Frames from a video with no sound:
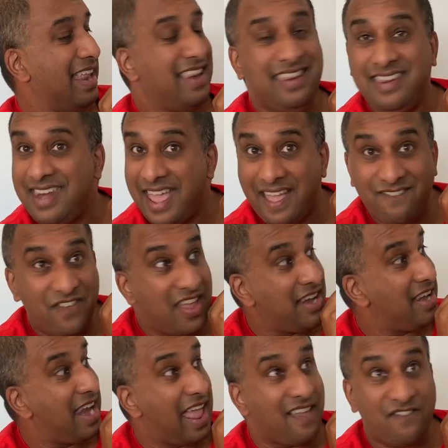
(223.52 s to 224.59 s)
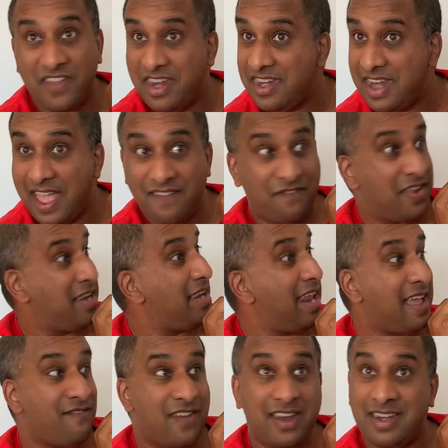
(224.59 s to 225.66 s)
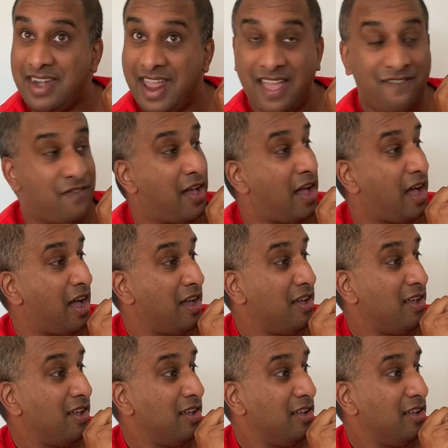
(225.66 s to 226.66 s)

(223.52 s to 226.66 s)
Never, never, never, never, never.